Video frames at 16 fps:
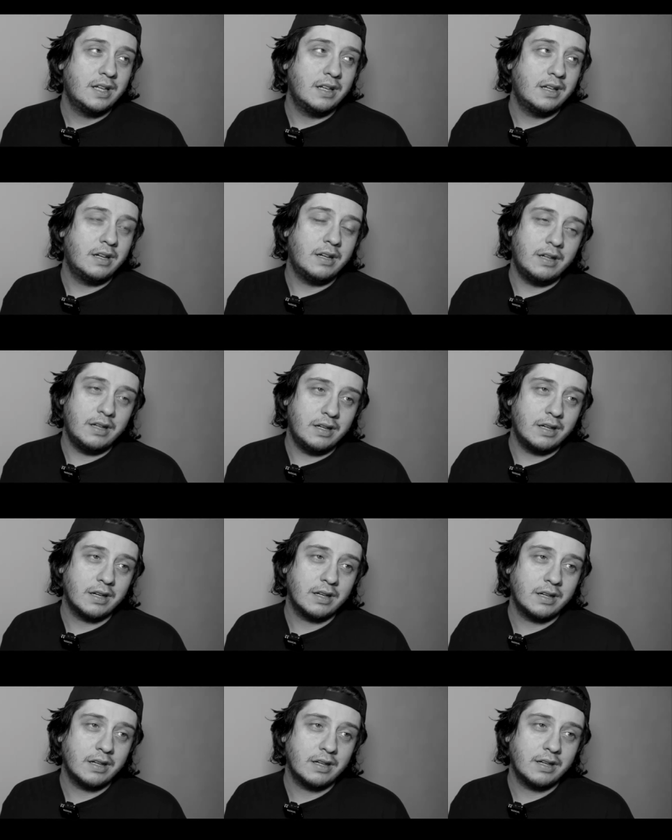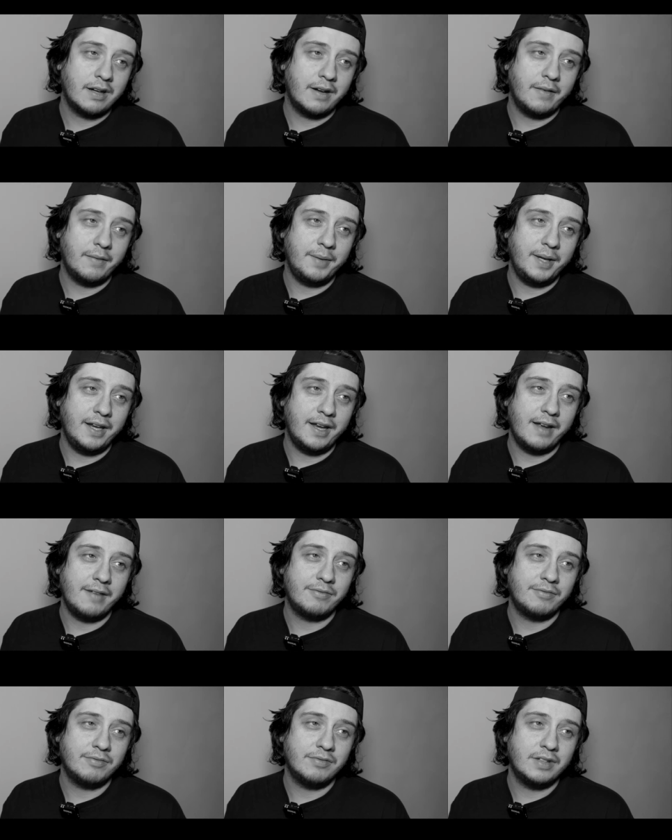I mean, I've
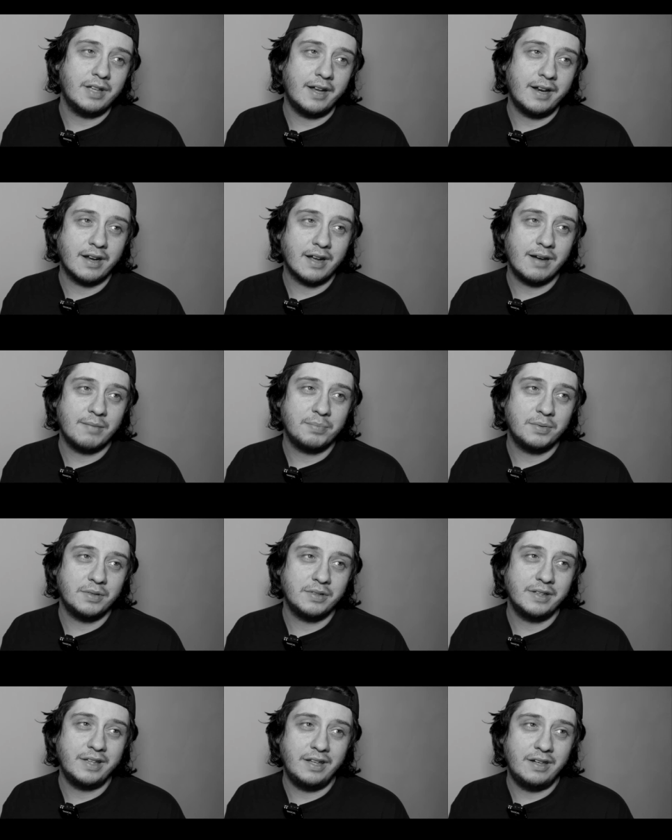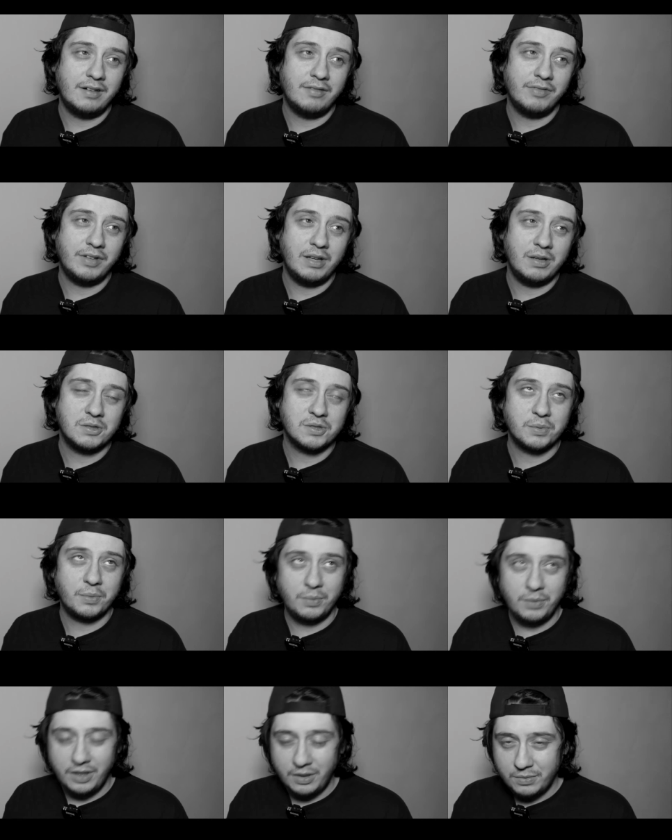done a couple interviews
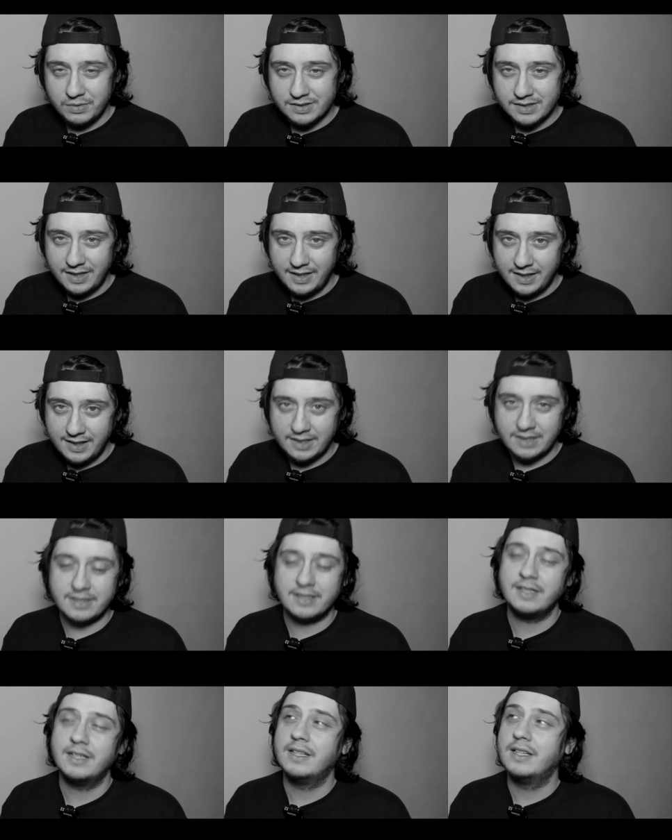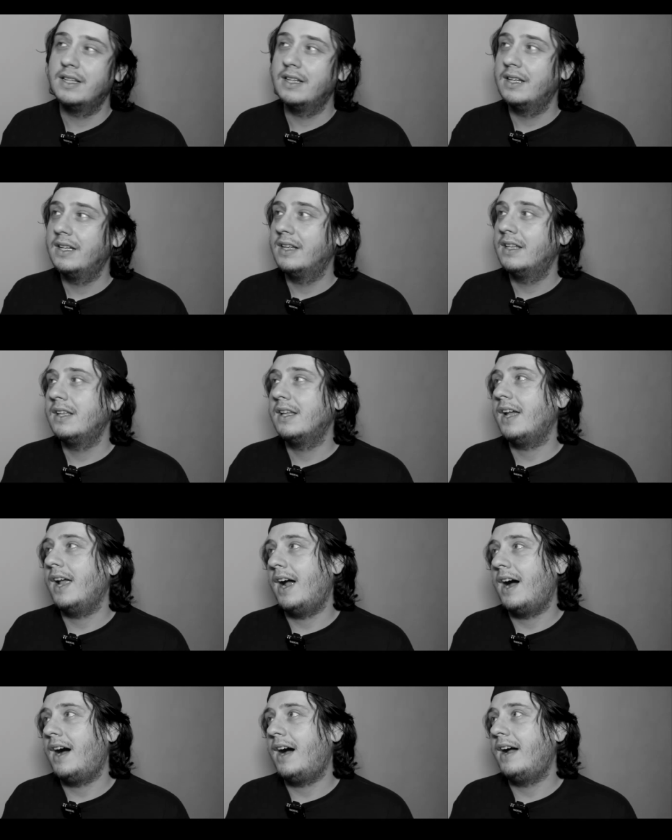using it,
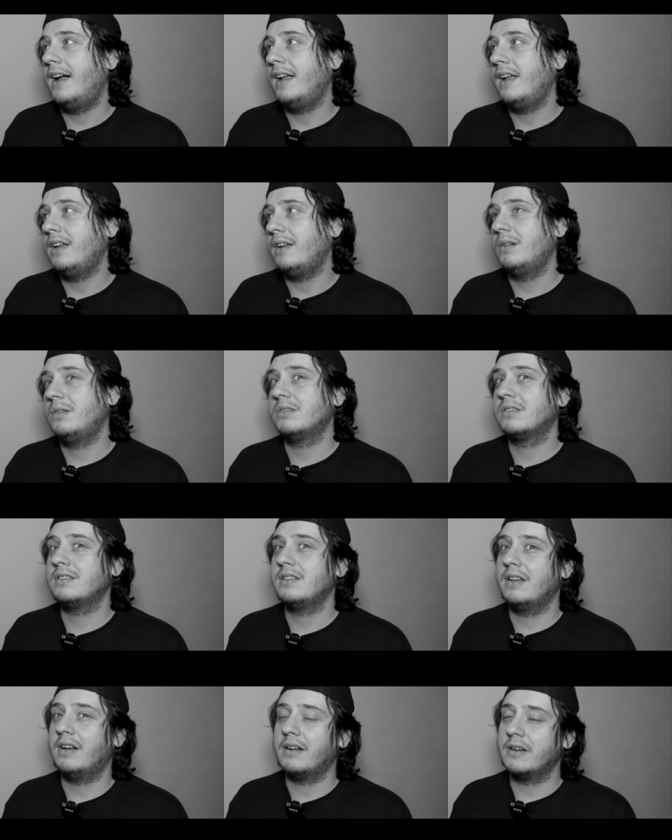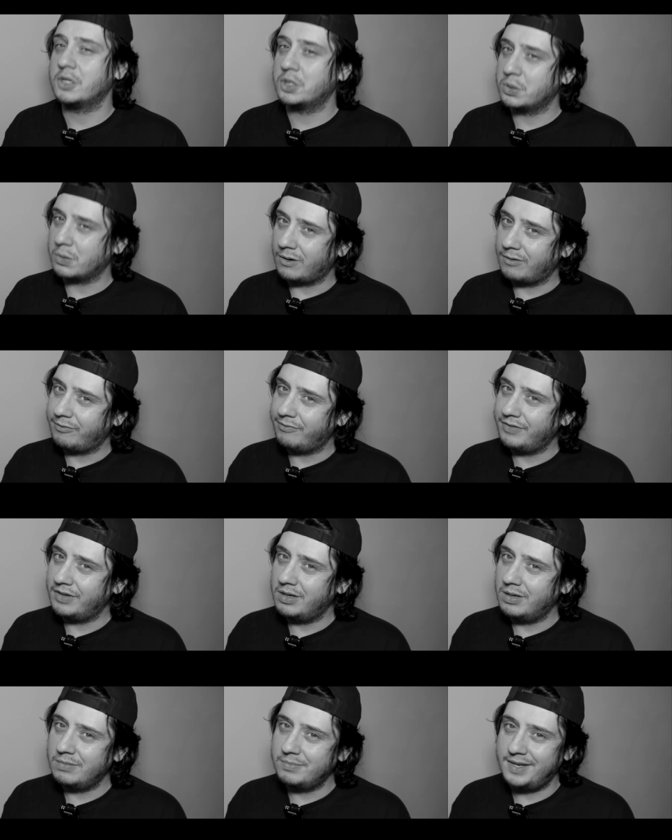I used it on a short
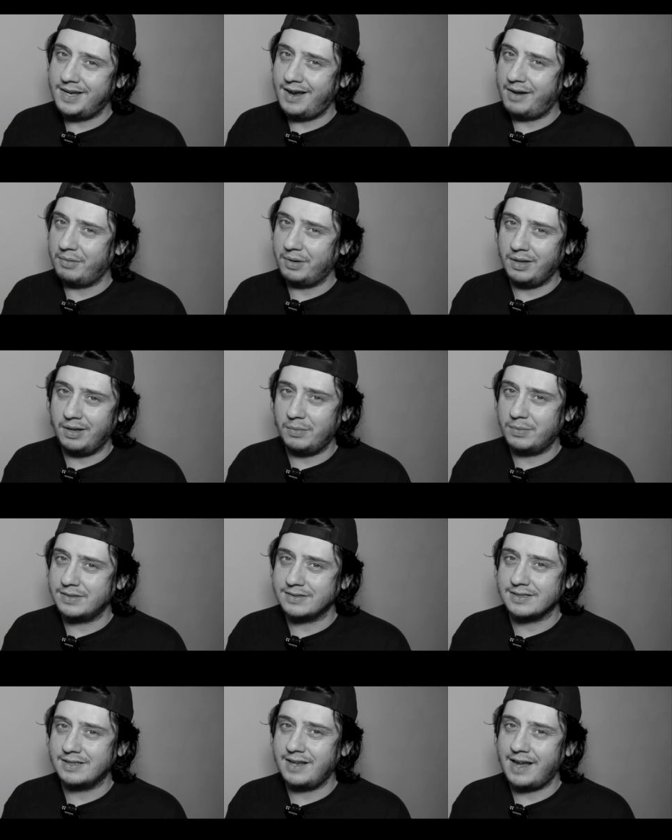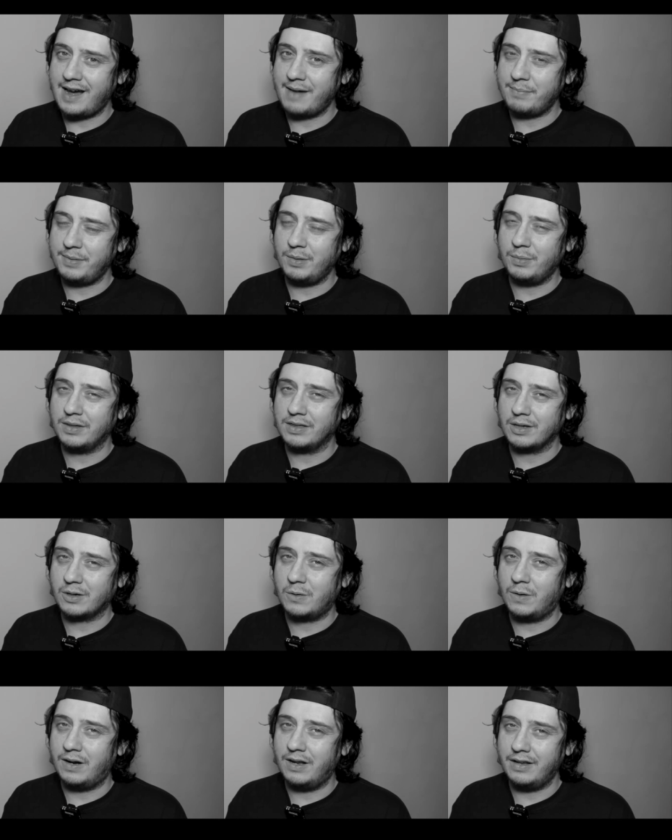film and I really wasn't happy with the
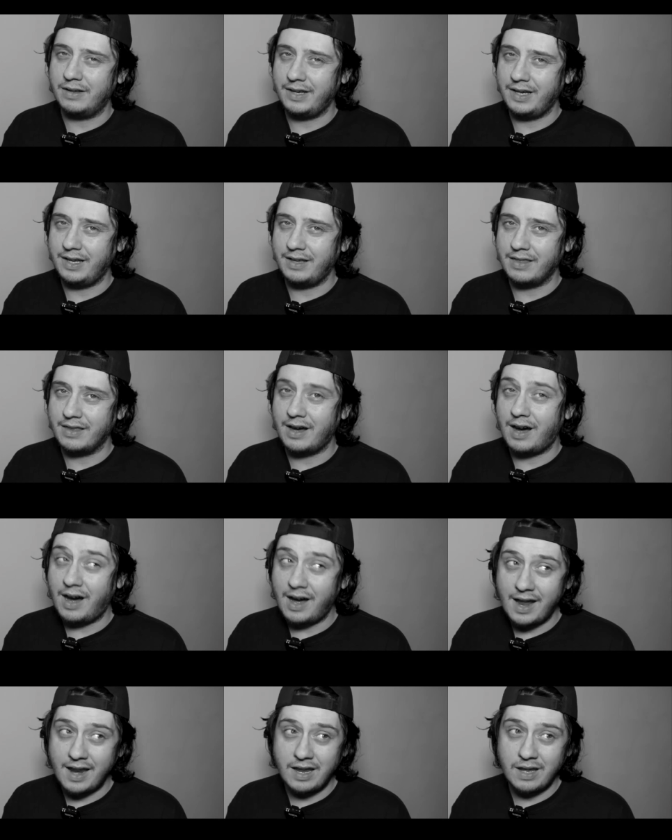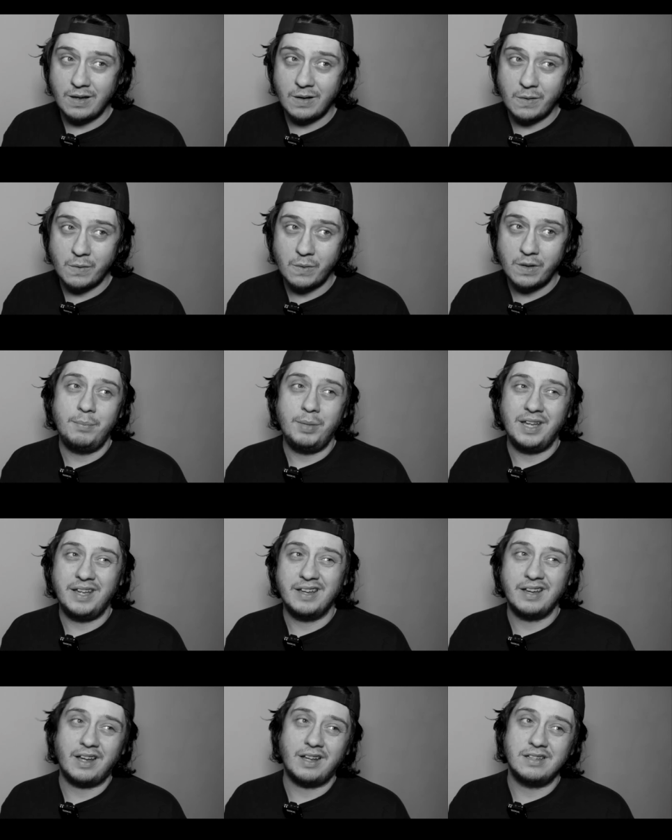quality of the audio
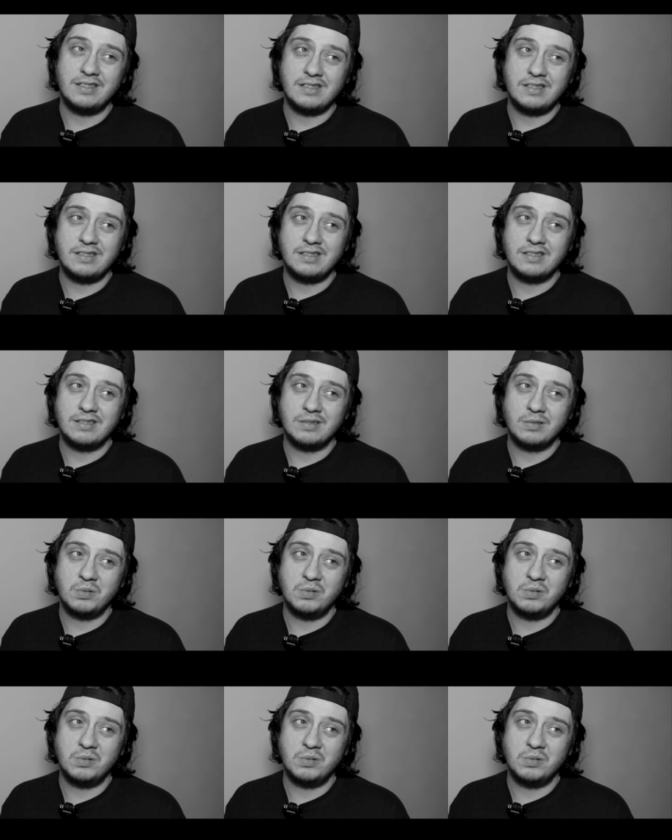because